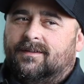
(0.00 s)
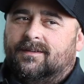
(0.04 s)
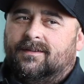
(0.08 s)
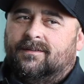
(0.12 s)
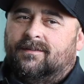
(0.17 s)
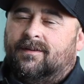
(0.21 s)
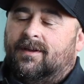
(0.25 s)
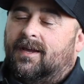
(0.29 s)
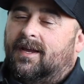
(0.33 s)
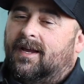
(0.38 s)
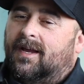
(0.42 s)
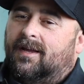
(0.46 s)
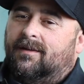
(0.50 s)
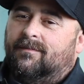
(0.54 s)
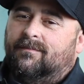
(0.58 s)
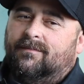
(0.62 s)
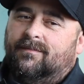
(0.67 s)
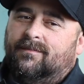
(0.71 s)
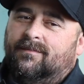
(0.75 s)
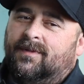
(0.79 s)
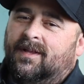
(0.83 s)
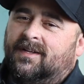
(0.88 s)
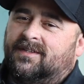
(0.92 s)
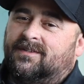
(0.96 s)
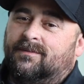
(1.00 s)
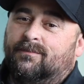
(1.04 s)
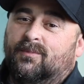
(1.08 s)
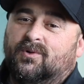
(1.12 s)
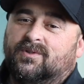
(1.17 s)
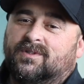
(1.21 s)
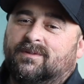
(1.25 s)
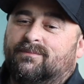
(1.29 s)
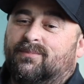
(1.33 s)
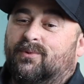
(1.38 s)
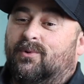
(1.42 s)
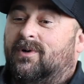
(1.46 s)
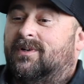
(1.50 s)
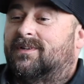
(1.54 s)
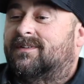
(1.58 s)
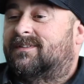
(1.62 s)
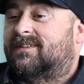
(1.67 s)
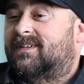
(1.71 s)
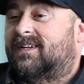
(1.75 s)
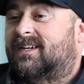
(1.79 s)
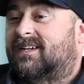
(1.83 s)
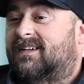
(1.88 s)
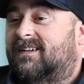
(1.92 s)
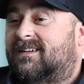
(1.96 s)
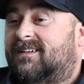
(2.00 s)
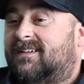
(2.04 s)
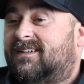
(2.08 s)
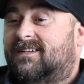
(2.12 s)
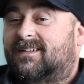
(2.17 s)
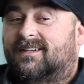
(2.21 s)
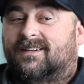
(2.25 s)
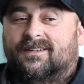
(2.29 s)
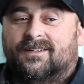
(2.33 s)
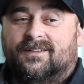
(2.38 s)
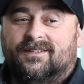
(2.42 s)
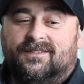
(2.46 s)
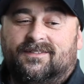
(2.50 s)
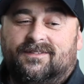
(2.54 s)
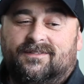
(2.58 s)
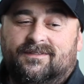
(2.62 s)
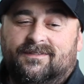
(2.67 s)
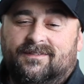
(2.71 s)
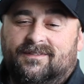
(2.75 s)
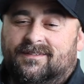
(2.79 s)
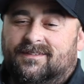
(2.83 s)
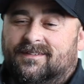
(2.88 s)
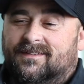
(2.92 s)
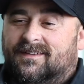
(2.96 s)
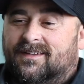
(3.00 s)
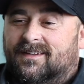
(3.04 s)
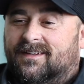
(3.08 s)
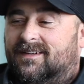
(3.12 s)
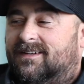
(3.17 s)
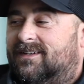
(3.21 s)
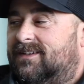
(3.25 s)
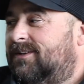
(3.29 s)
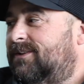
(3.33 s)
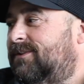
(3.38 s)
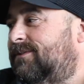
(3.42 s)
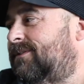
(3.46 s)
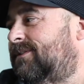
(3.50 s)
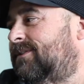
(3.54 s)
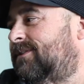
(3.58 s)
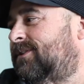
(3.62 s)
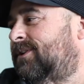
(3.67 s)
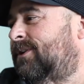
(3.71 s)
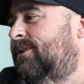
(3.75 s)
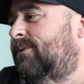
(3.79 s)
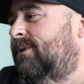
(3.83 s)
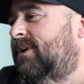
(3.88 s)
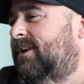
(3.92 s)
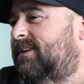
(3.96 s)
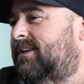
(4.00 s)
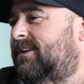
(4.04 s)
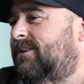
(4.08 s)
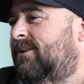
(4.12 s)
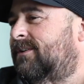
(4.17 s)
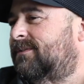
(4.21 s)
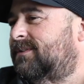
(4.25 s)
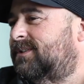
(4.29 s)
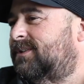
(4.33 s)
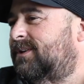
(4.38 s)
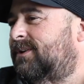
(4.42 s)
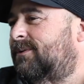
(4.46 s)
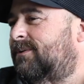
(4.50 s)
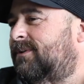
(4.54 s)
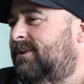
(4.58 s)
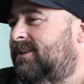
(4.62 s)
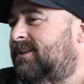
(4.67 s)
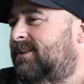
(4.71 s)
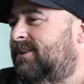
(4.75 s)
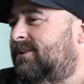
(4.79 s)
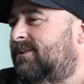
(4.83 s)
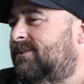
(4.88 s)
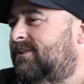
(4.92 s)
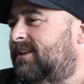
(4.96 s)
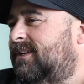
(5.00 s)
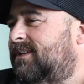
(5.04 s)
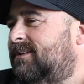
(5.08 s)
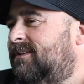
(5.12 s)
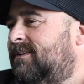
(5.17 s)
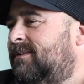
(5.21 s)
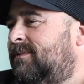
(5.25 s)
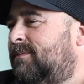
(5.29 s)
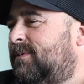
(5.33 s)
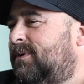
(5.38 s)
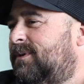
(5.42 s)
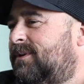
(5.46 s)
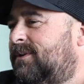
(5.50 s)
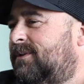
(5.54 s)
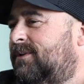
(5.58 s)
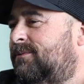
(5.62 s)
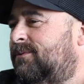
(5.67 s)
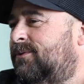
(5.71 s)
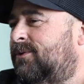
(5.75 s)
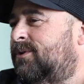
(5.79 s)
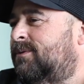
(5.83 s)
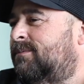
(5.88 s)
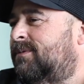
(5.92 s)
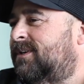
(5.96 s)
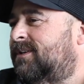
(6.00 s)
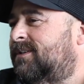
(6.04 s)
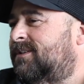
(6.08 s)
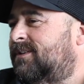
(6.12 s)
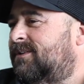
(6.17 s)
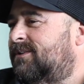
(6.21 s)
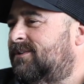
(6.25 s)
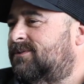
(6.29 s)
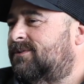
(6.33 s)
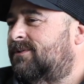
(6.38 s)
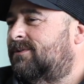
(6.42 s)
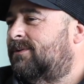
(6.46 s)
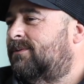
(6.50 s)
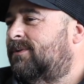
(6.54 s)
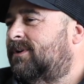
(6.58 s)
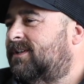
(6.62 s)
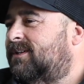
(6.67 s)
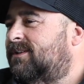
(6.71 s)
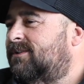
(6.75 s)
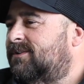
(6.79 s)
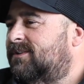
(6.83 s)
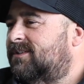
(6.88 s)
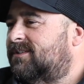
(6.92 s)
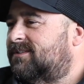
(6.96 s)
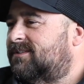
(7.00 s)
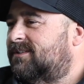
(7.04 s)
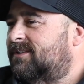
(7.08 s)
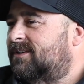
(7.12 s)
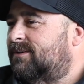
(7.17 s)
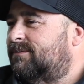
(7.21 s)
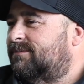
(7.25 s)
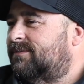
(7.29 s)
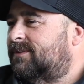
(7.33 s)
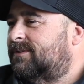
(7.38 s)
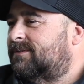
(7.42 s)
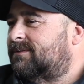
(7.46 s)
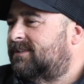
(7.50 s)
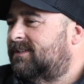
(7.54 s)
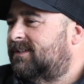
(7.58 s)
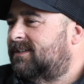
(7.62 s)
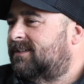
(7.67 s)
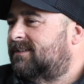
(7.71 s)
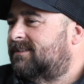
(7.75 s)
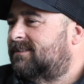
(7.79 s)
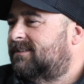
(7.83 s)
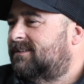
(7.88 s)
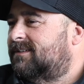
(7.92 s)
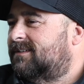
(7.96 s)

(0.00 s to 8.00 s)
Yeah, that's the most important thing, because you don't want to, obviously you don't want to kill anybody on the road, but you also don't want to kill yourself out there.